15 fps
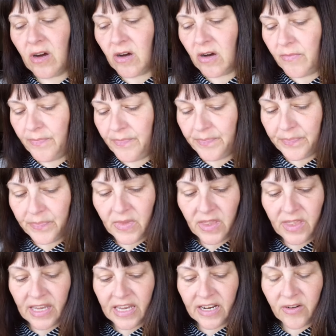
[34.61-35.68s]
are
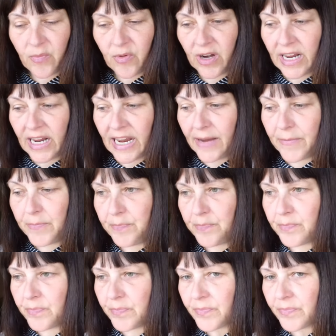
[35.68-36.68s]
thinking of bringing in.